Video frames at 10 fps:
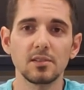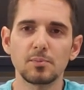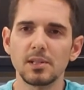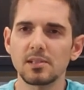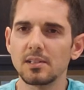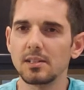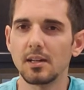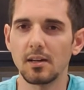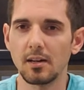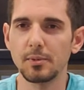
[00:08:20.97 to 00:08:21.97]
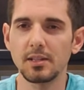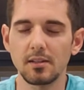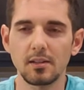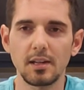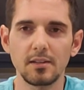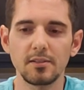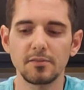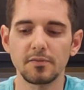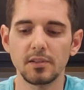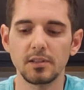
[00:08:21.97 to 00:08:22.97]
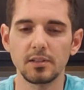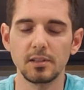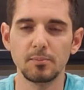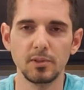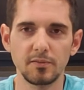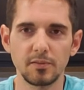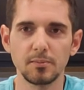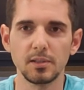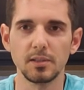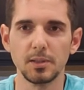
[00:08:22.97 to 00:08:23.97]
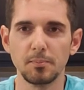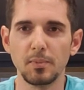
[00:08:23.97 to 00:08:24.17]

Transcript: Especially, I've been getting a lot of input from the